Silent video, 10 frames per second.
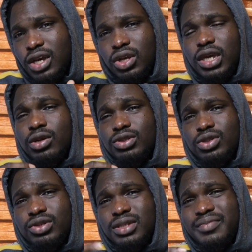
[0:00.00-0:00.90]
You can
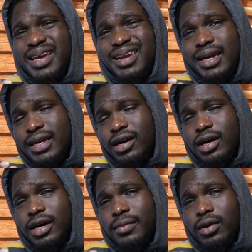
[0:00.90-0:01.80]
also use a main light,
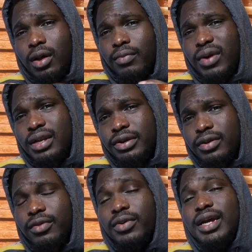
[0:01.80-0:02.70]

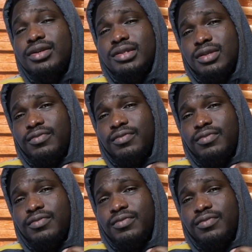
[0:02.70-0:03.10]
umbrella, but what I use is